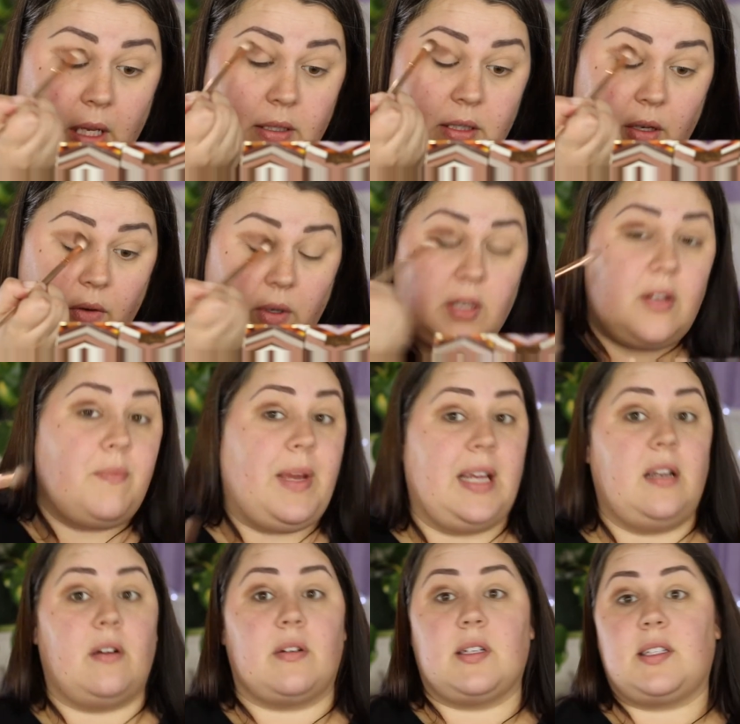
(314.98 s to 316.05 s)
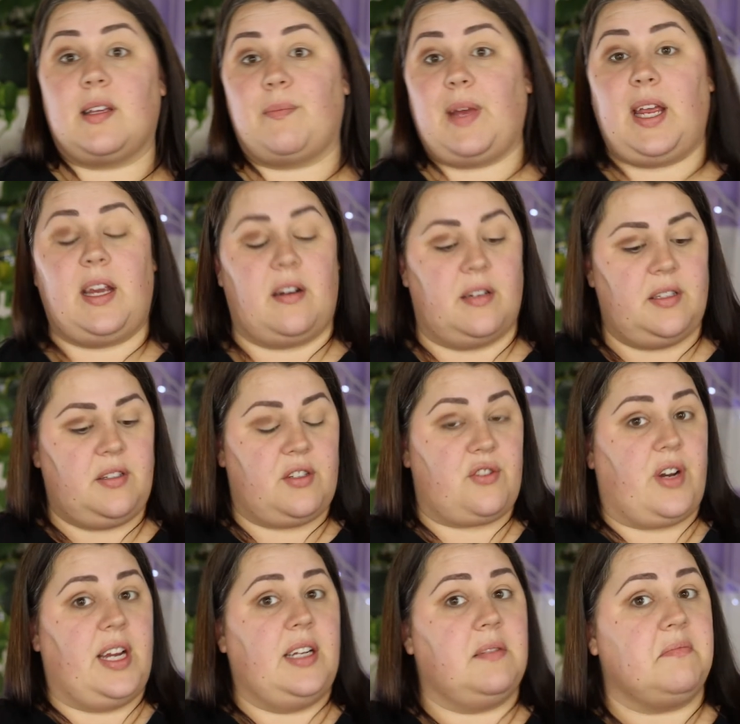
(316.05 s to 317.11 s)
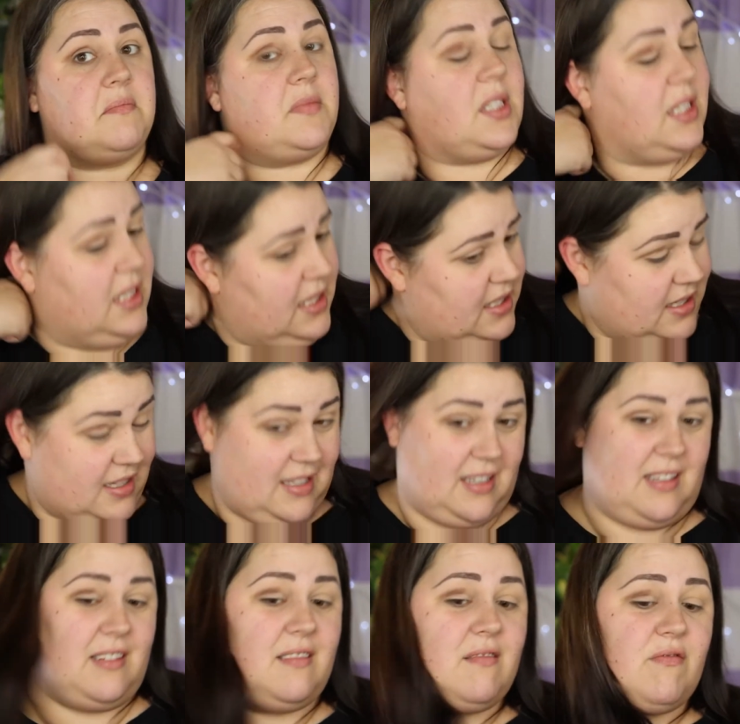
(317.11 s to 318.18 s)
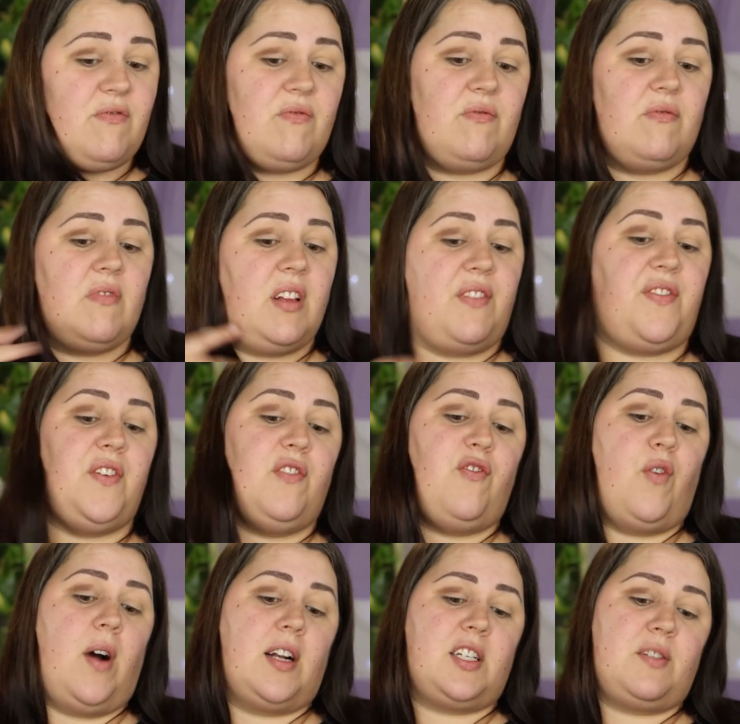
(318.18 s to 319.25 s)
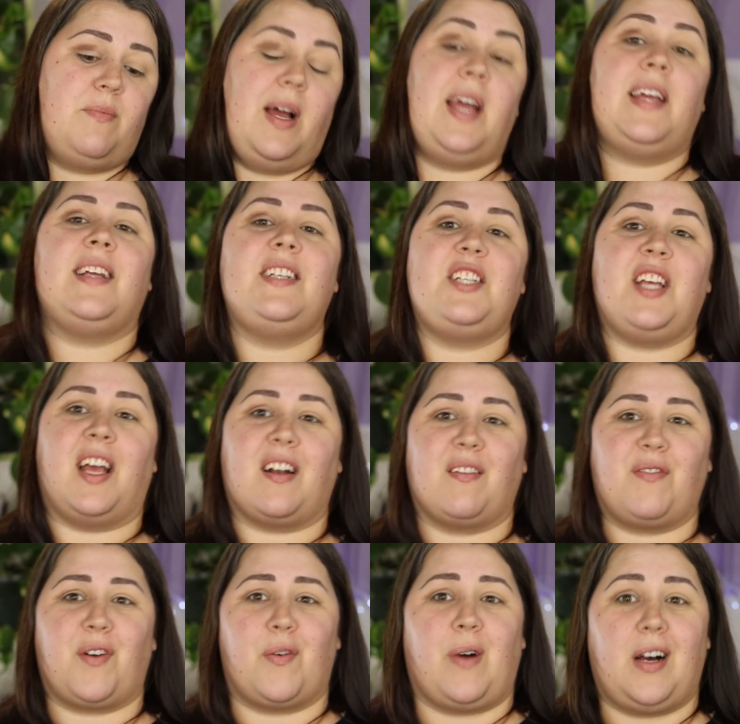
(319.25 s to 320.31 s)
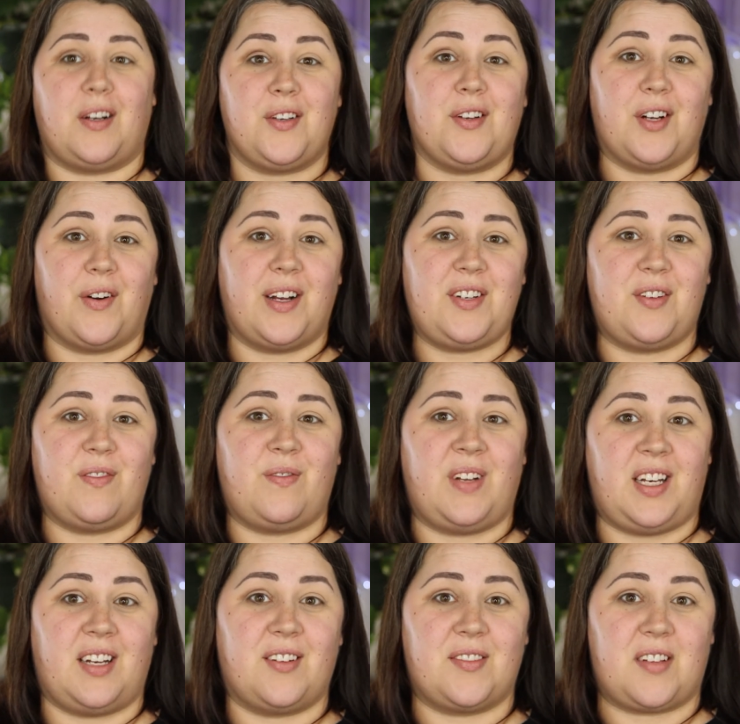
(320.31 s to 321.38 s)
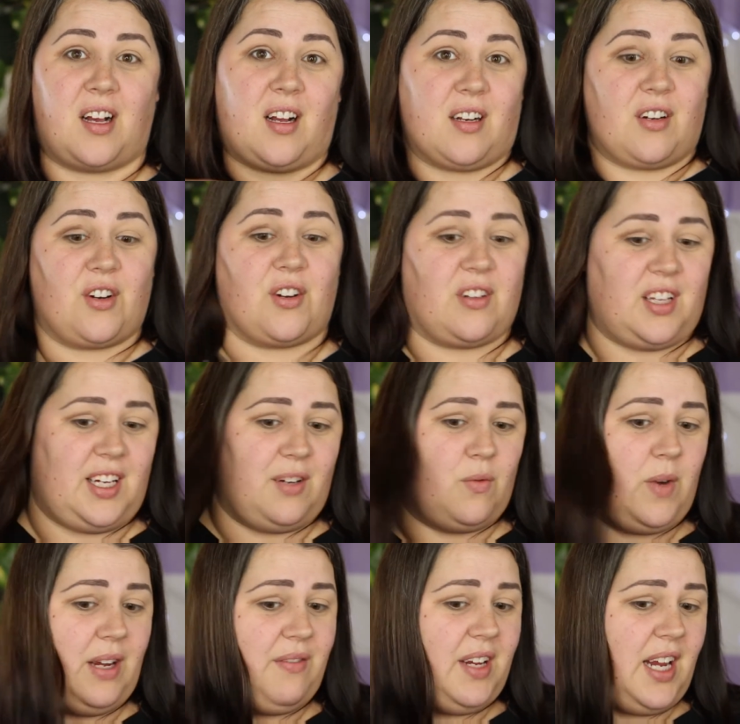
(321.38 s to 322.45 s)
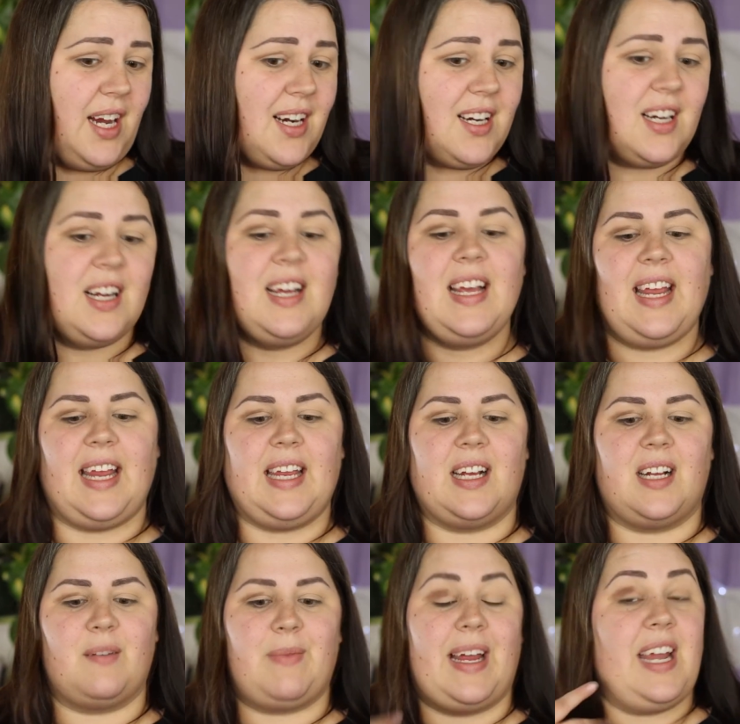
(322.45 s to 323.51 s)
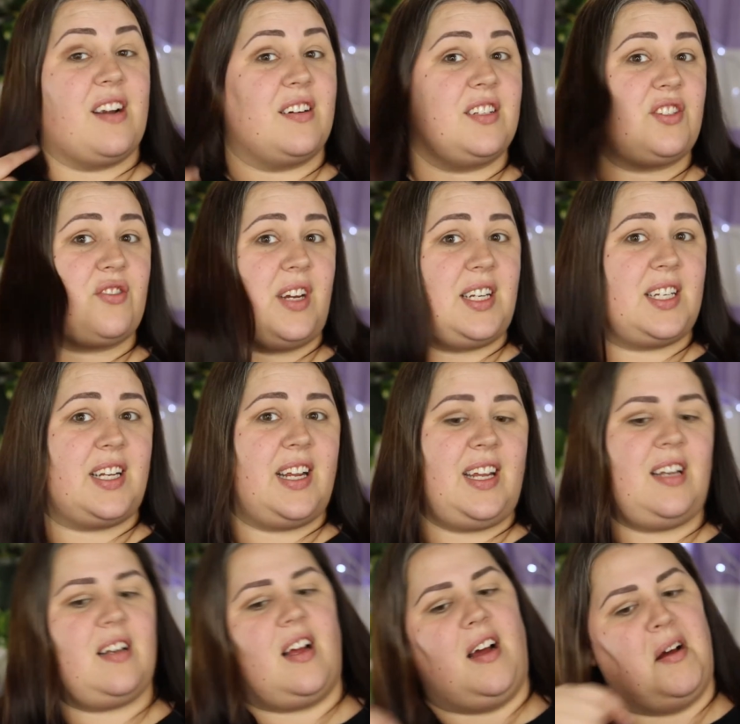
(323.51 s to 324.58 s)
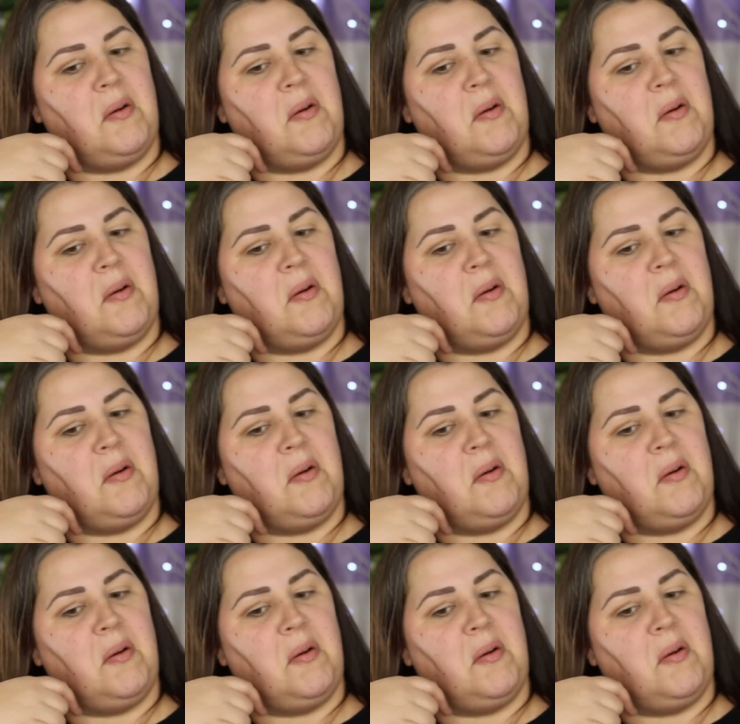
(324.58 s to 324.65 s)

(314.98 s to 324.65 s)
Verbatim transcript: So you may notice that my hair is straight. If you've watched my channel for a while, you know I do videos on curly, wavy hair, and my hair is straight tonight